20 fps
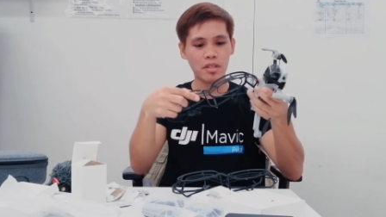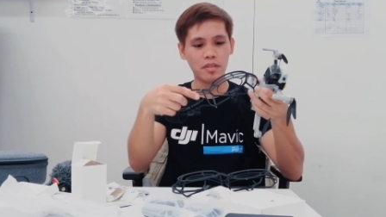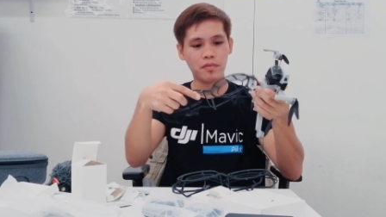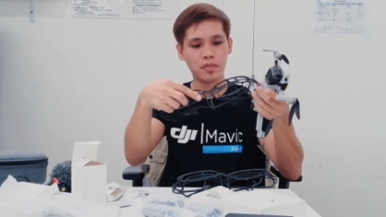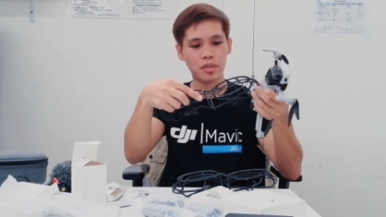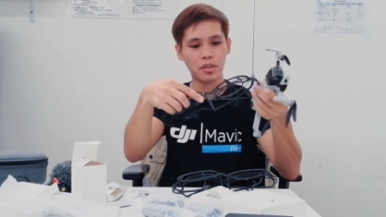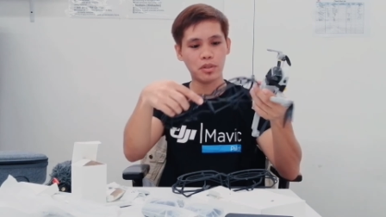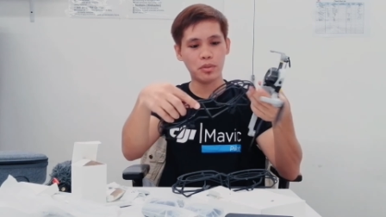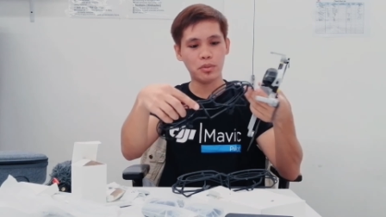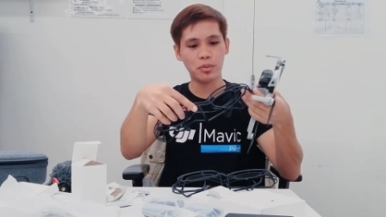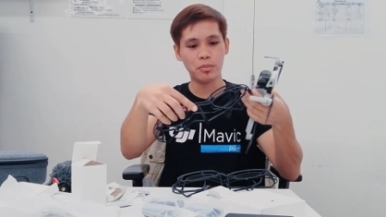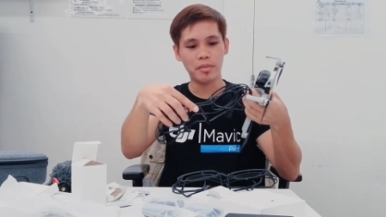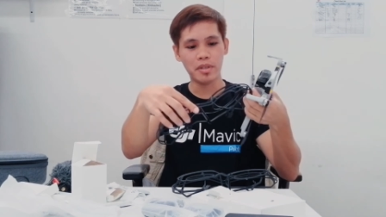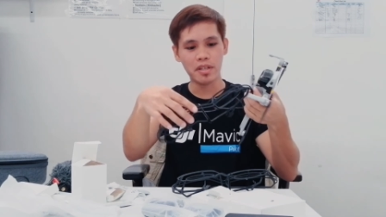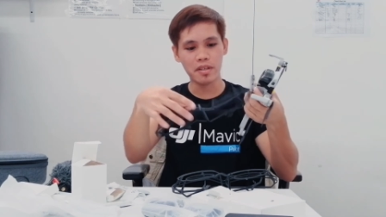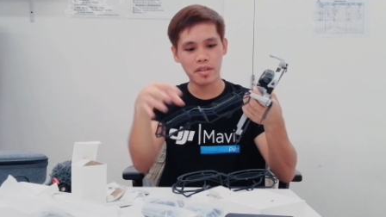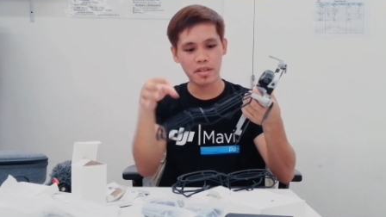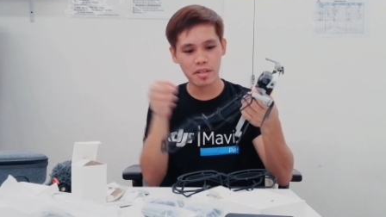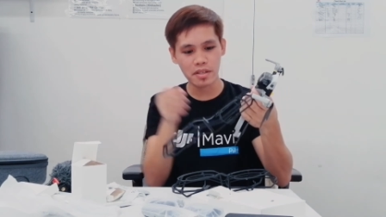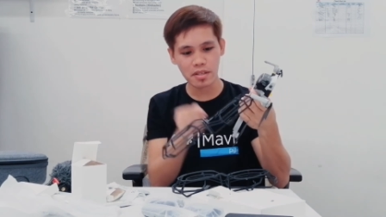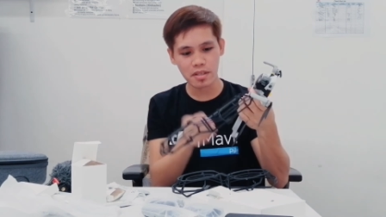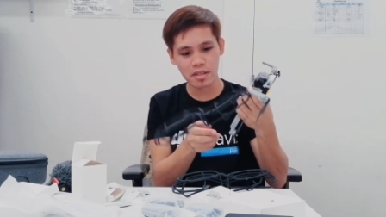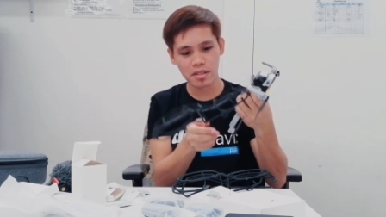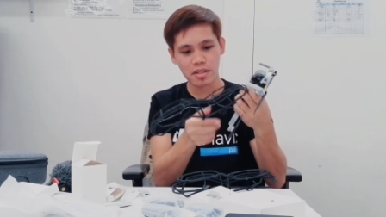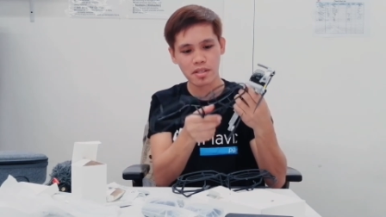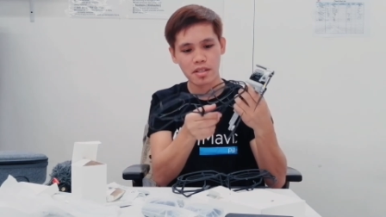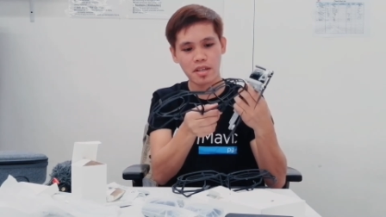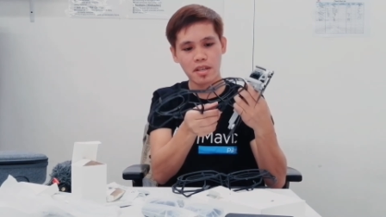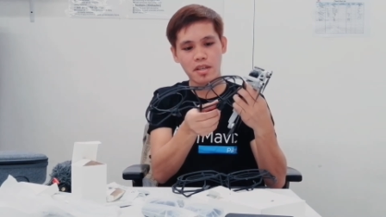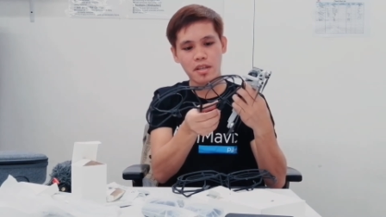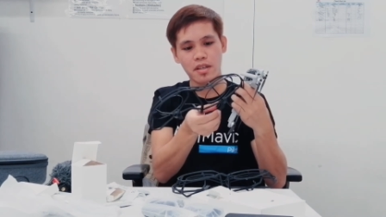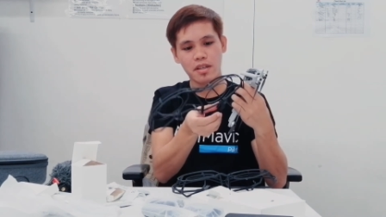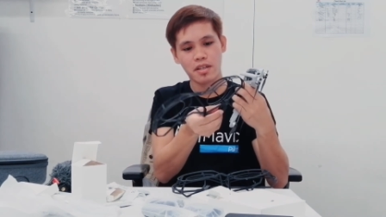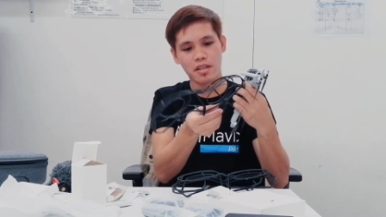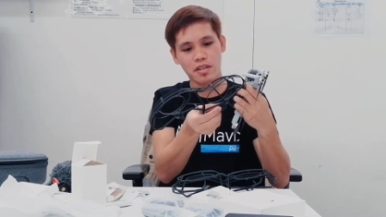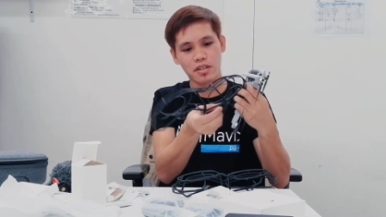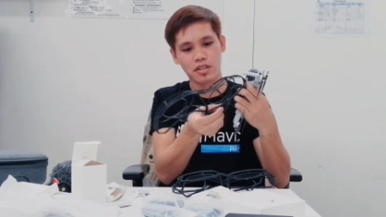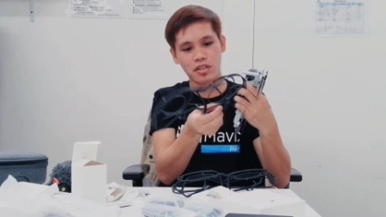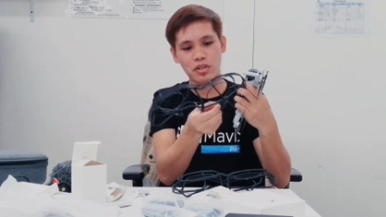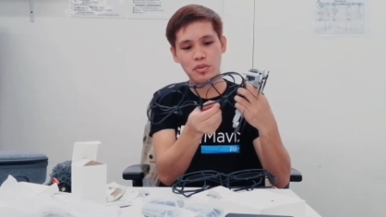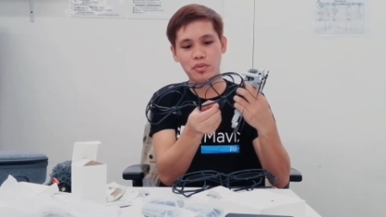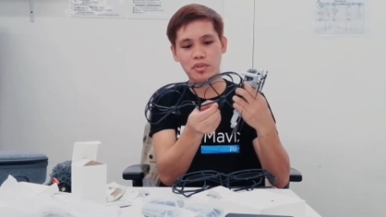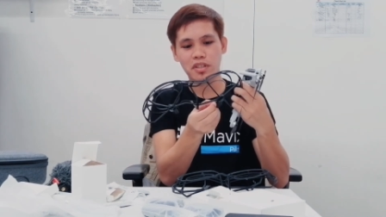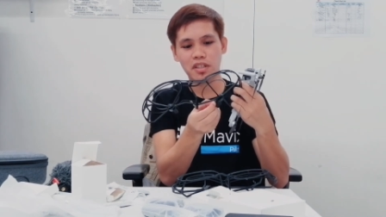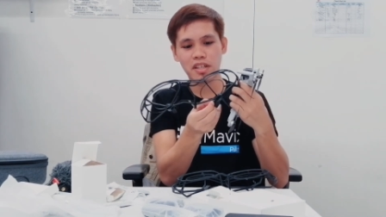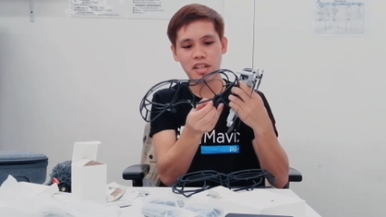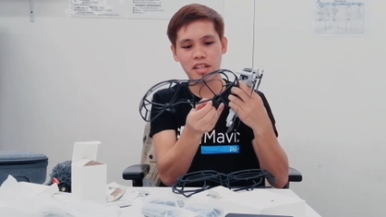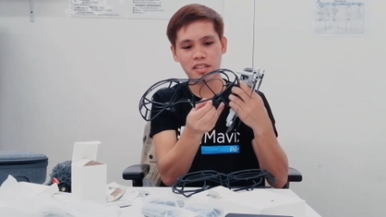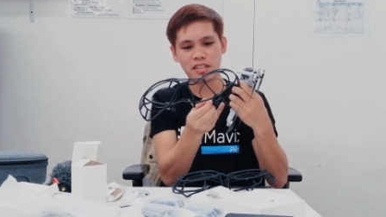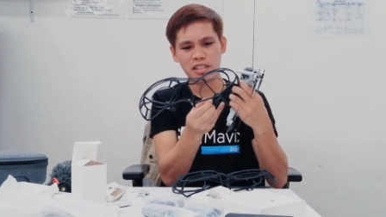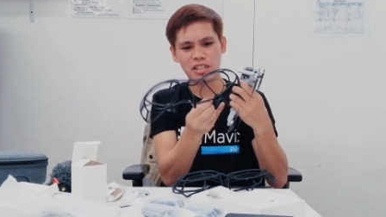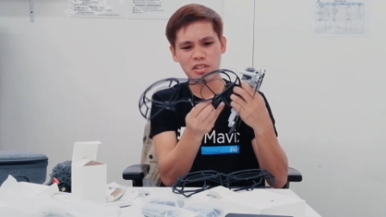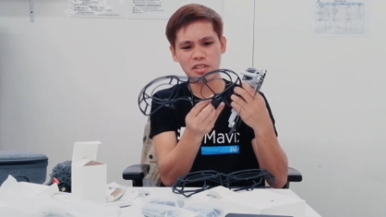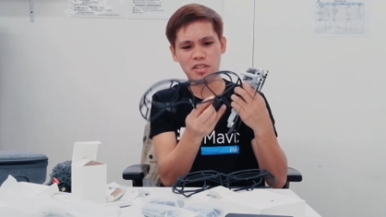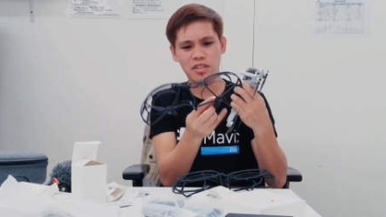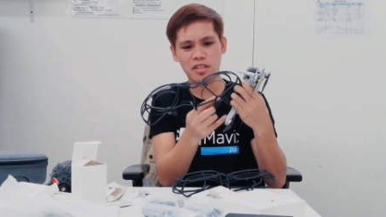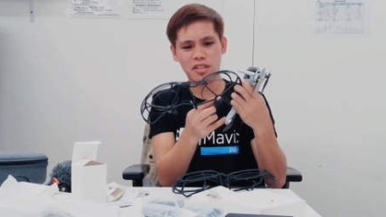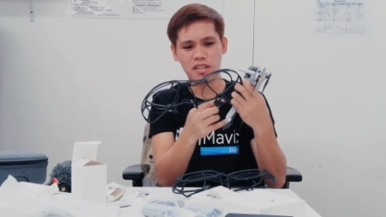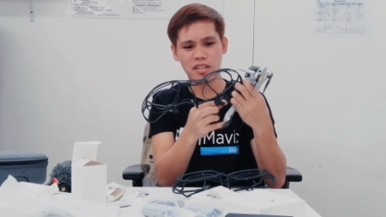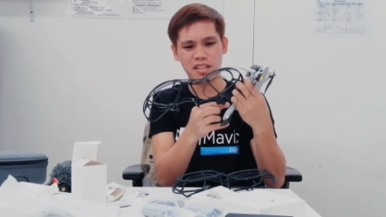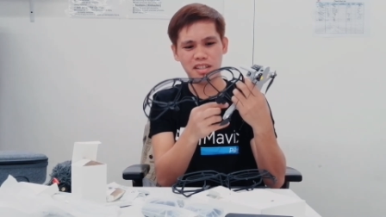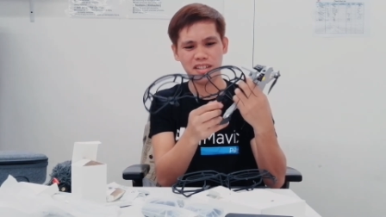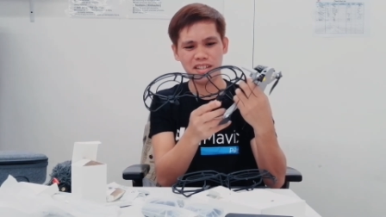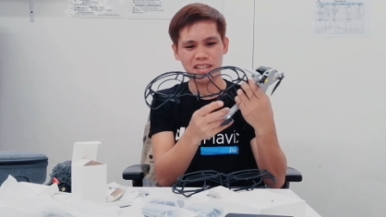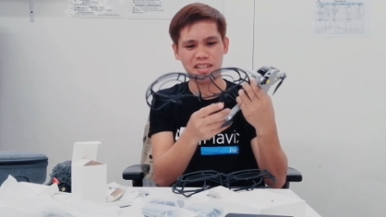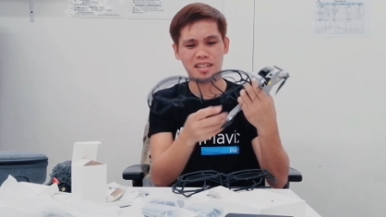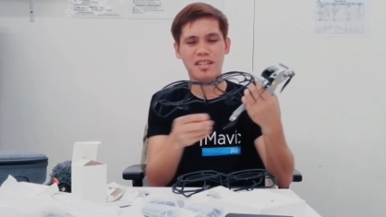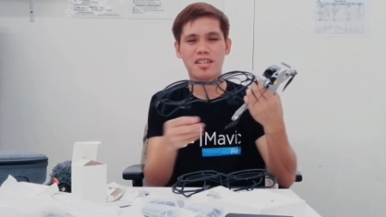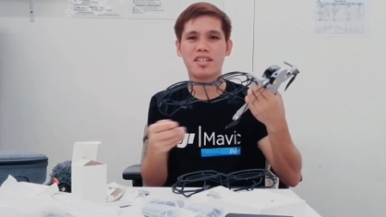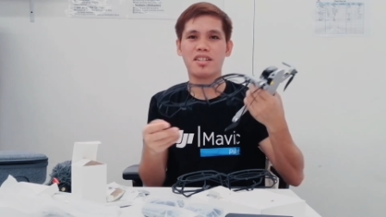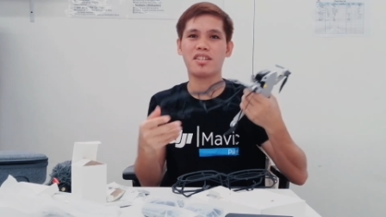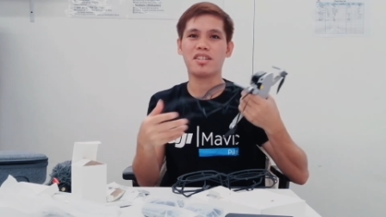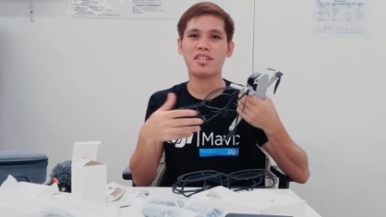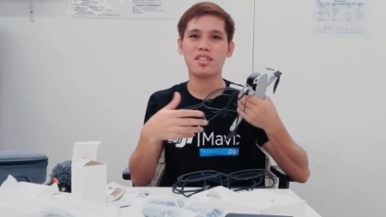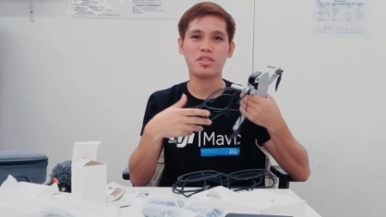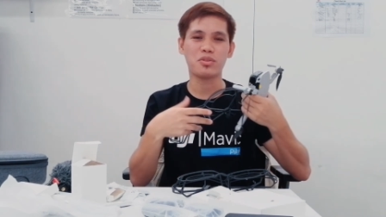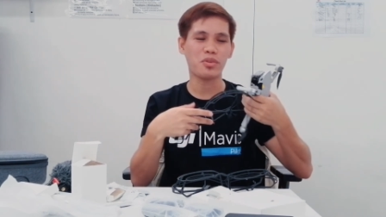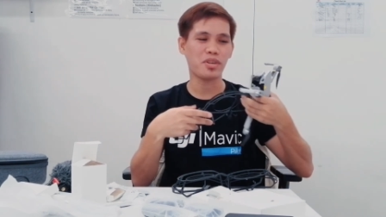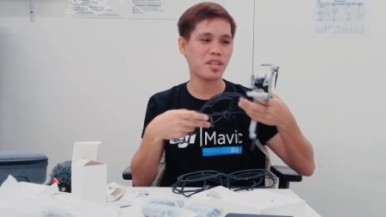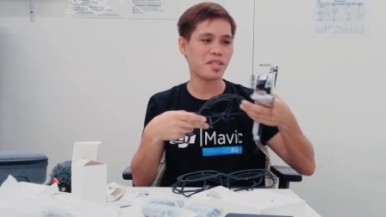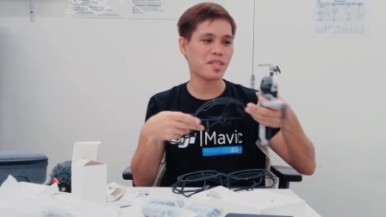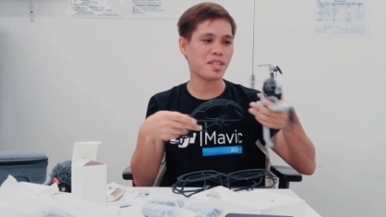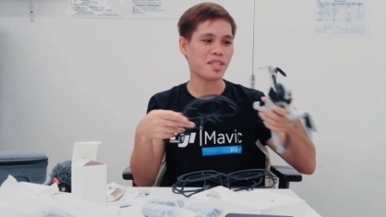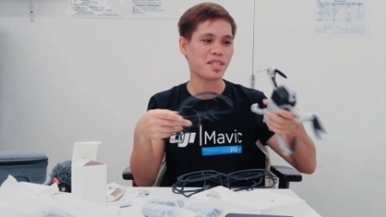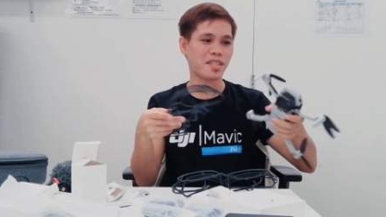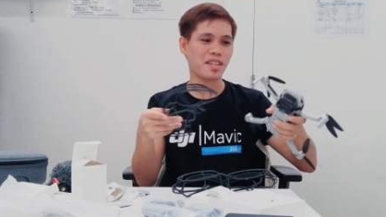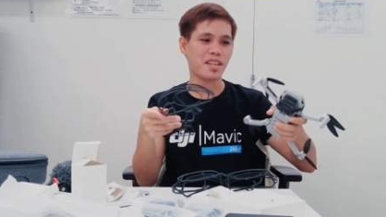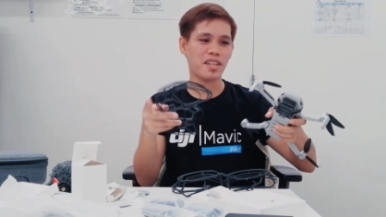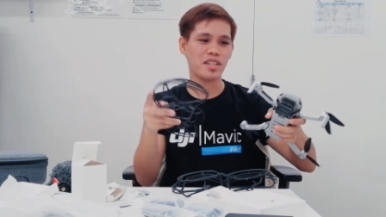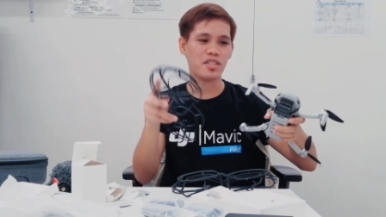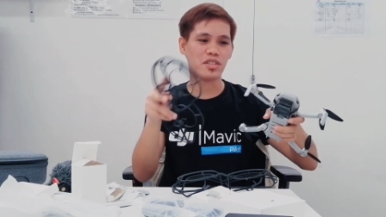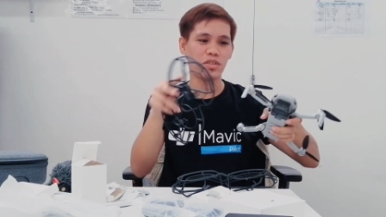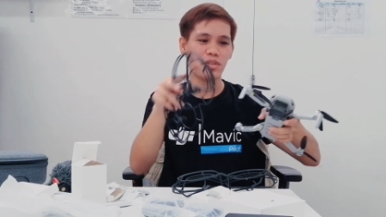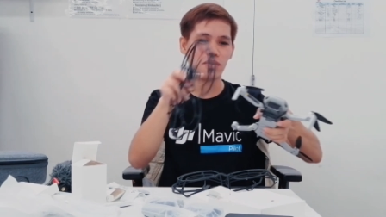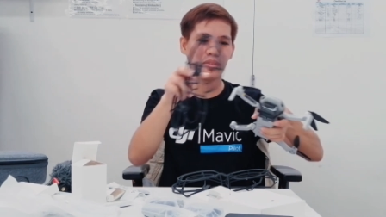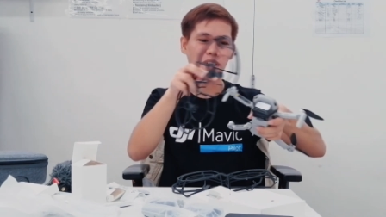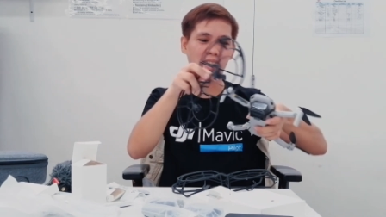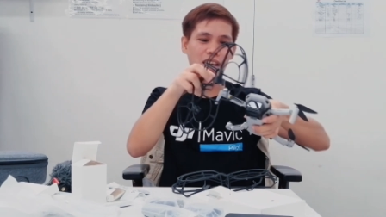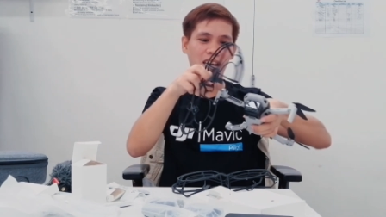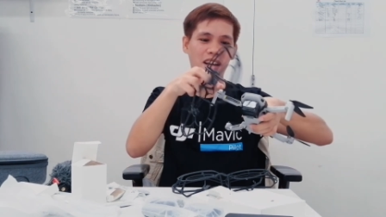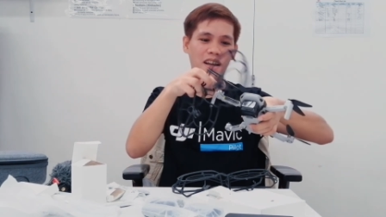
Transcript: for newbies, so you won't get your 26K drone,